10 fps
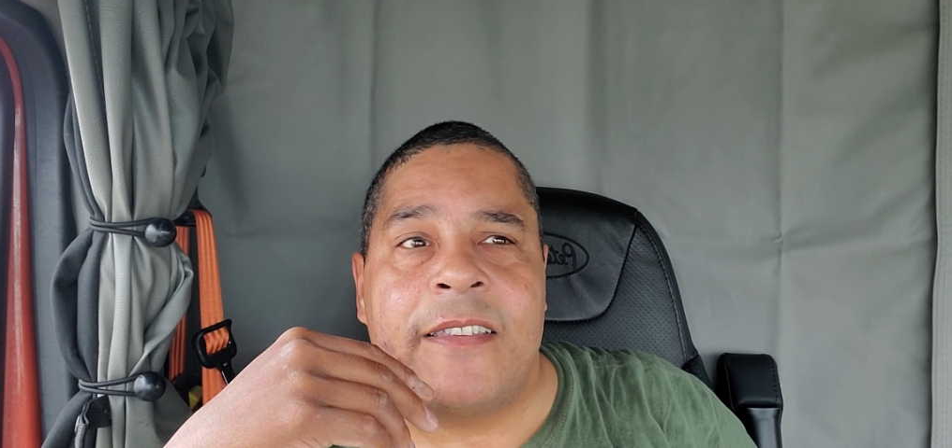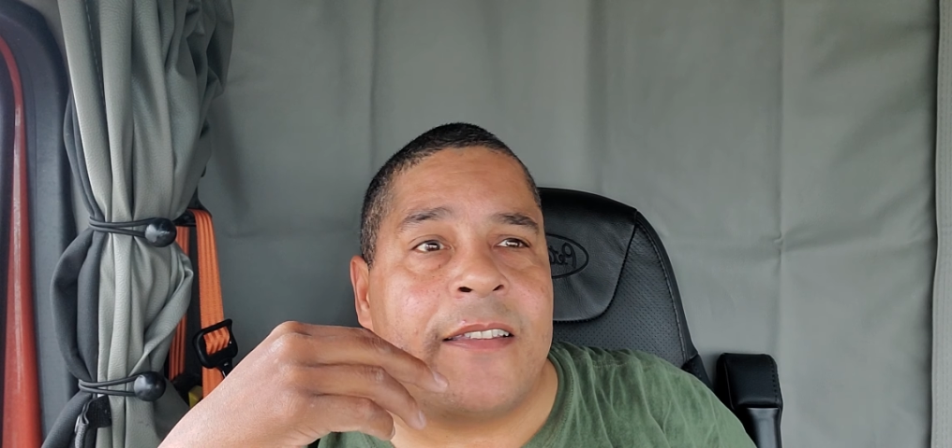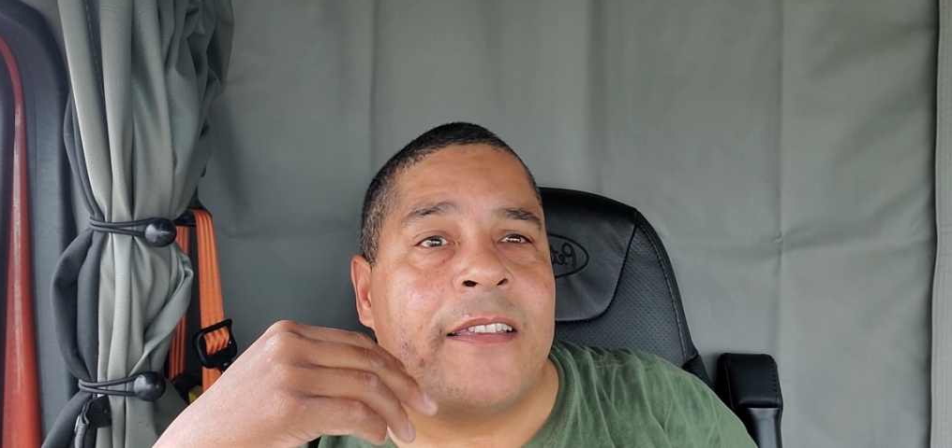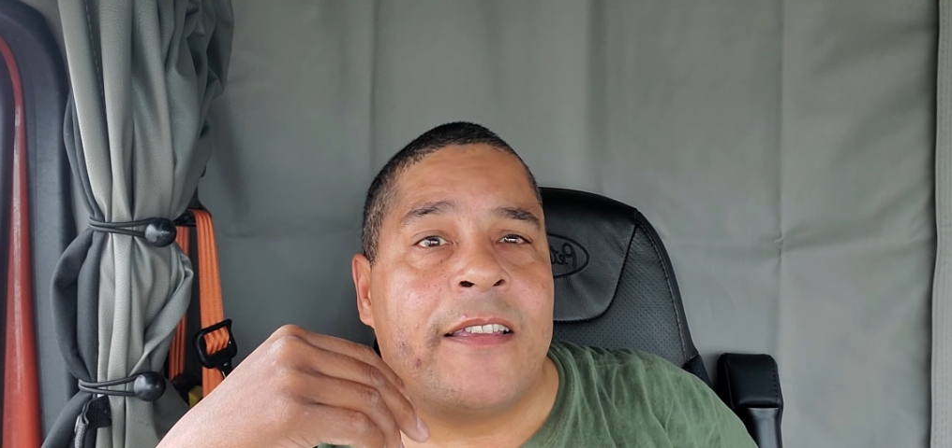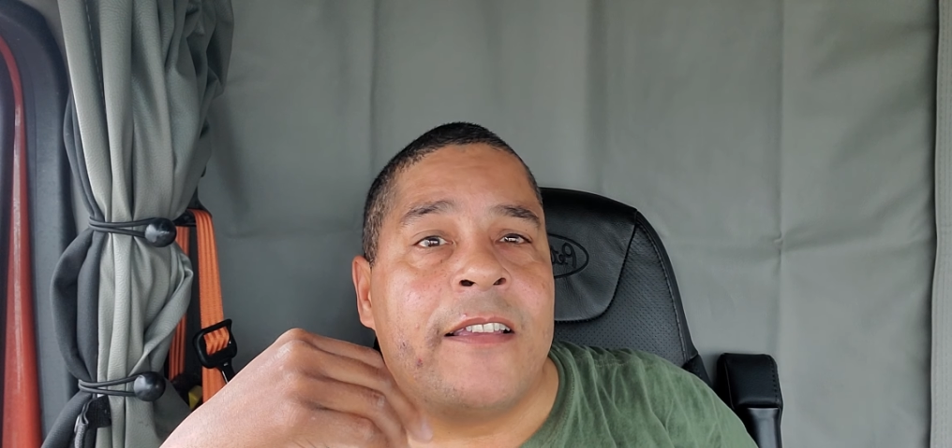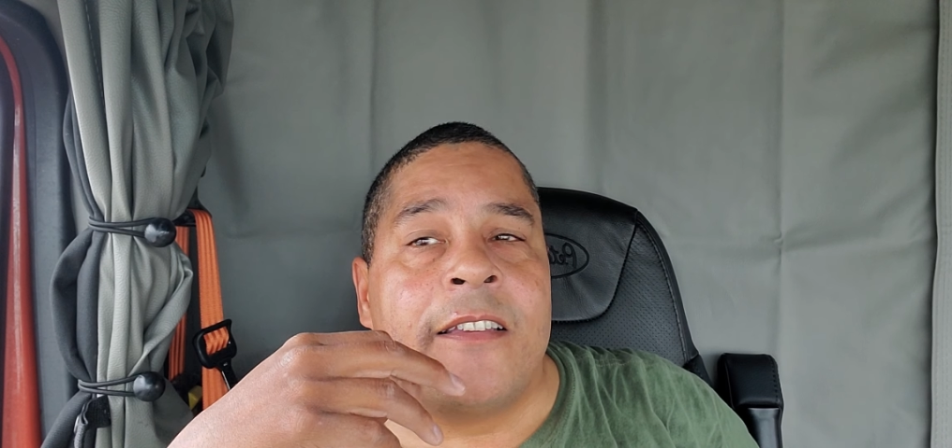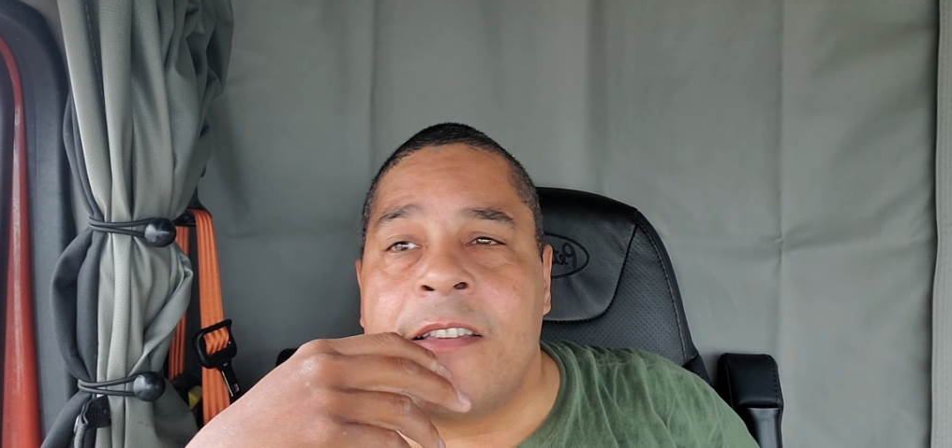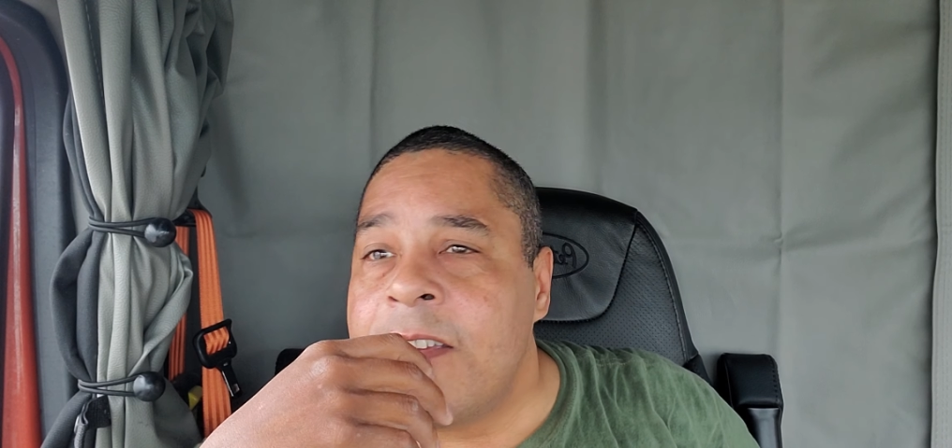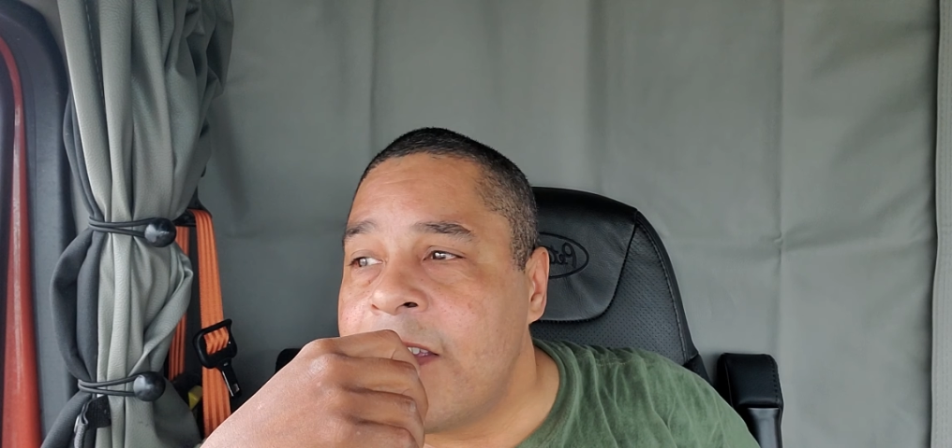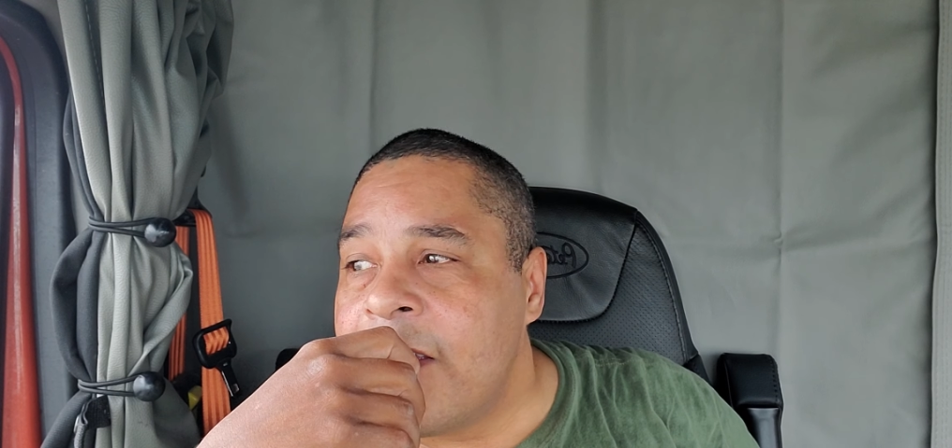that,
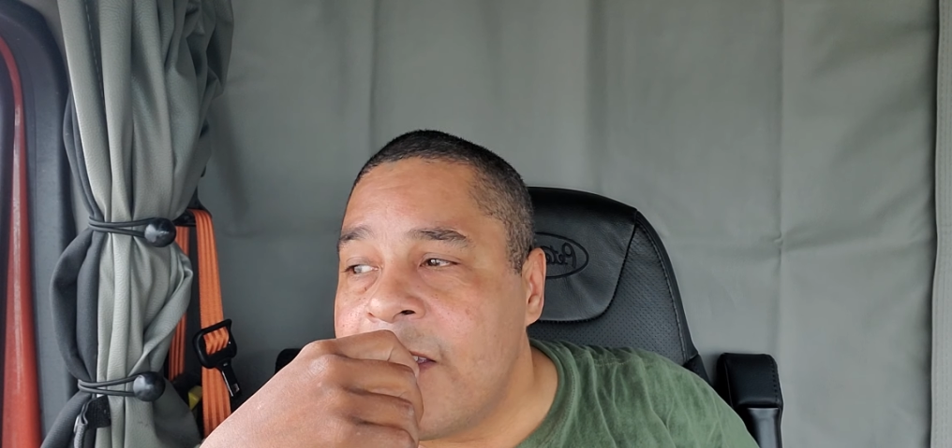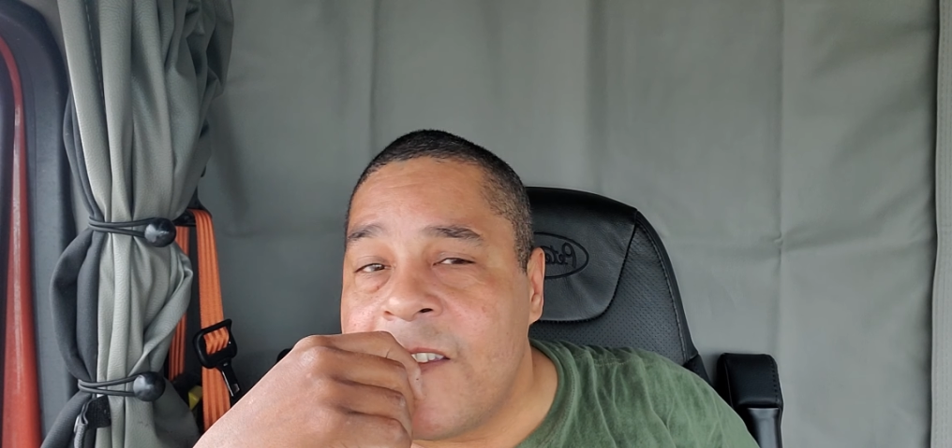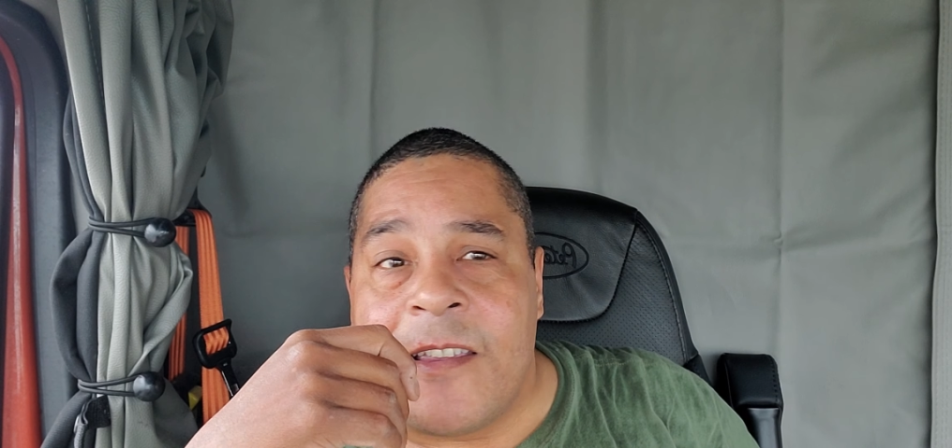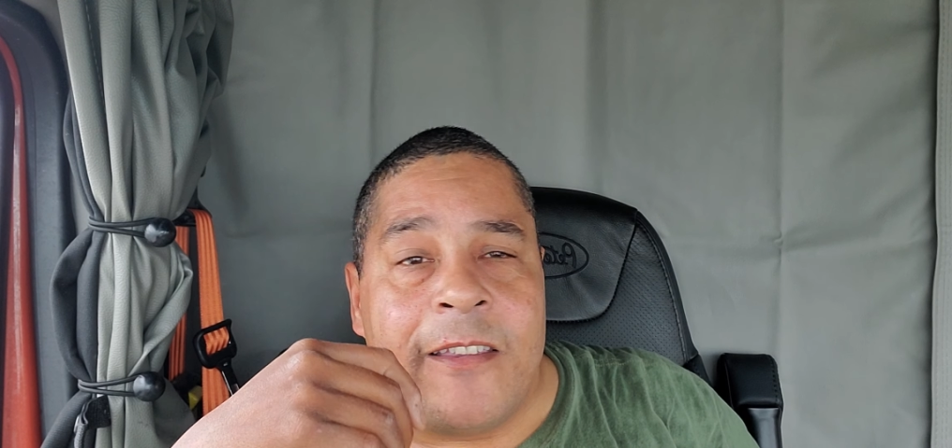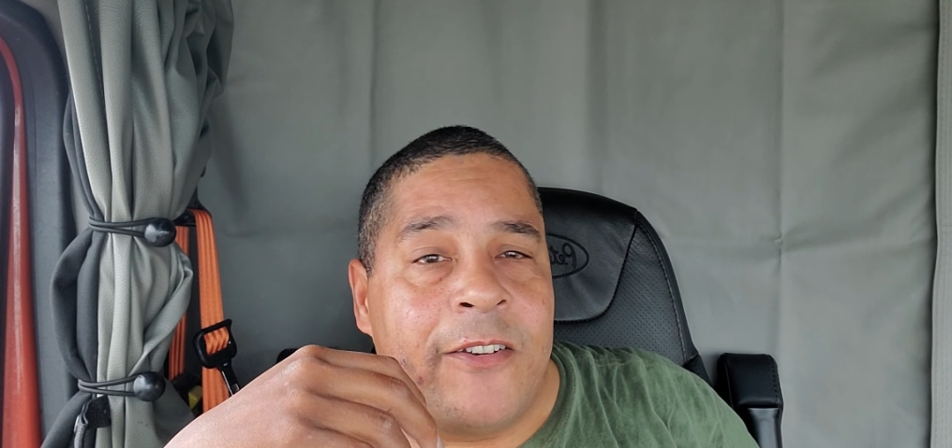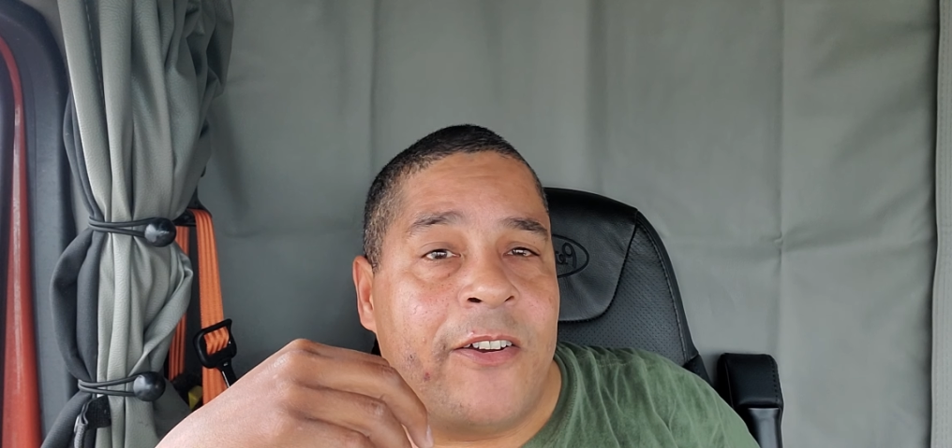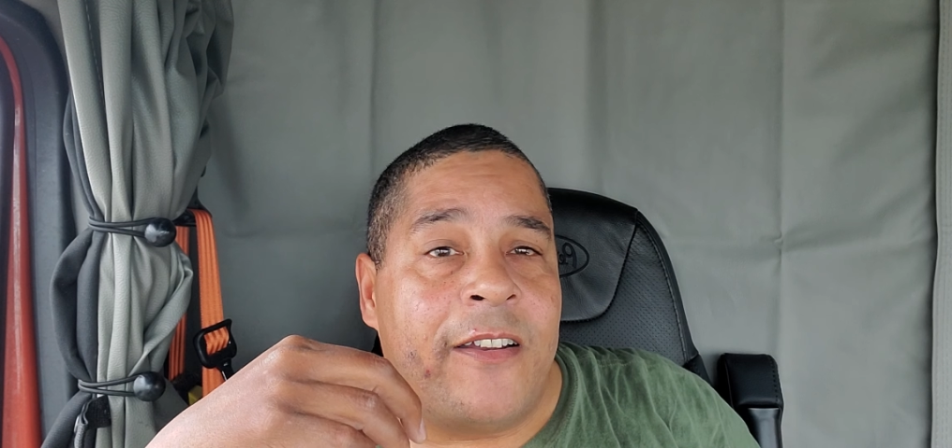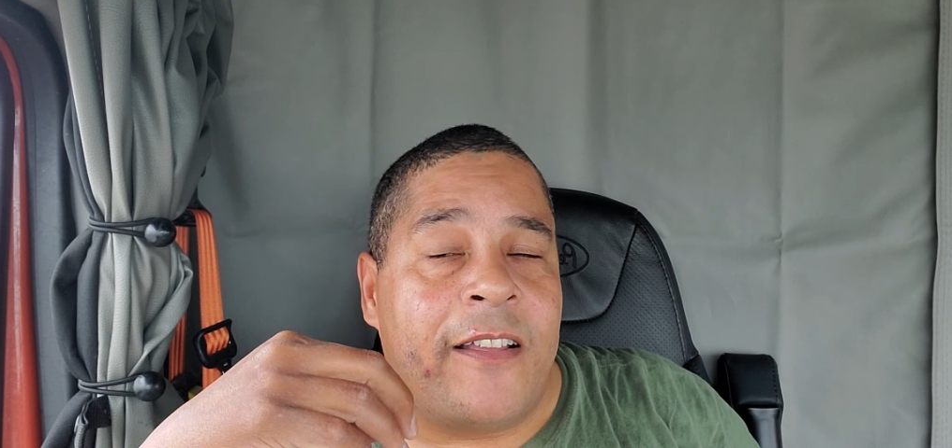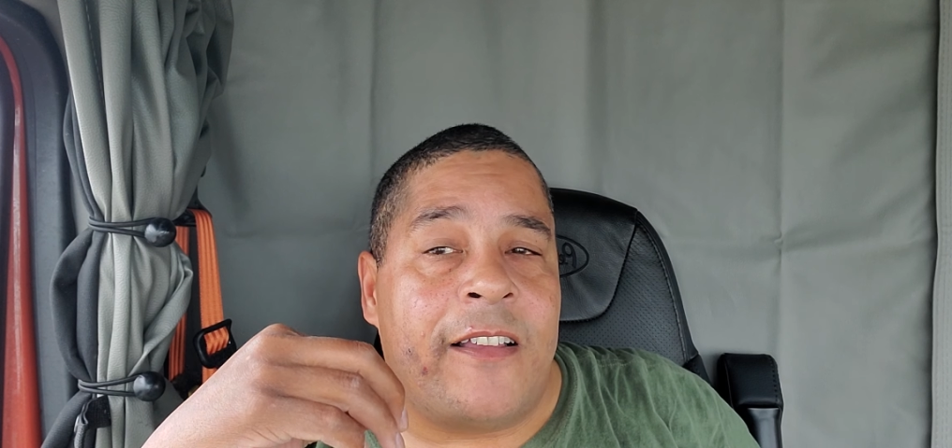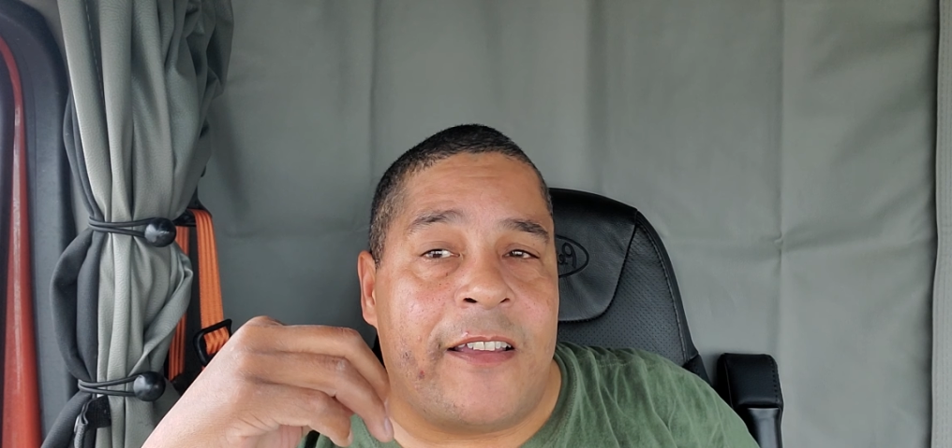you know,